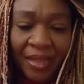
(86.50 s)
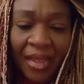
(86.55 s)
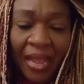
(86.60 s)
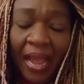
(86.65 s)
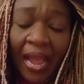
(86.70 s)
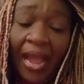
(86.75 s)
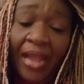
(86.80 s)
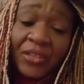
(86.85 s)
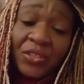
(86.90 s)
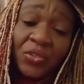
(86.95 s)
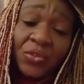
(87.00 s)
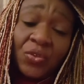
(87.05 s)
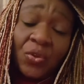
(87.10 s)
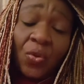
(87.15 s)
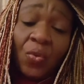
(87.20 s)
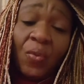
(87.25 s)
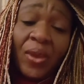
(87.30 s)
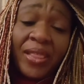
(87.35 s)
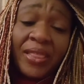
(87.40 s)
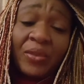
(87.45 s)
I don't
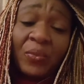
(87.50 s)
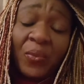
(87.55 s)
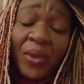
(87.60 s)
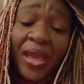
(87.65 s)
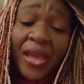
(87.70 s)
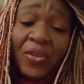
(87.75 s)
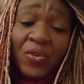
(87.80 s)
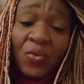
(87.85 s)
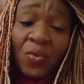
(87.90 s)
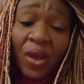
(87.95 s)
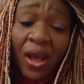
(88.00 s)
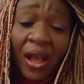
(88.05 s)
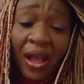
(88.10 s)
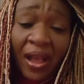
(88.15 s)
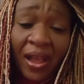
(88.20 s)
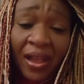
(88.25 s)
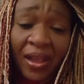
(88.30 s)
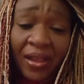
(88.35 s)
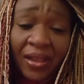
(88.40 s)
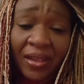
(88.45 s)
know where you
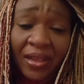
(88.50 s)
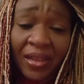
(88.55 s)
are.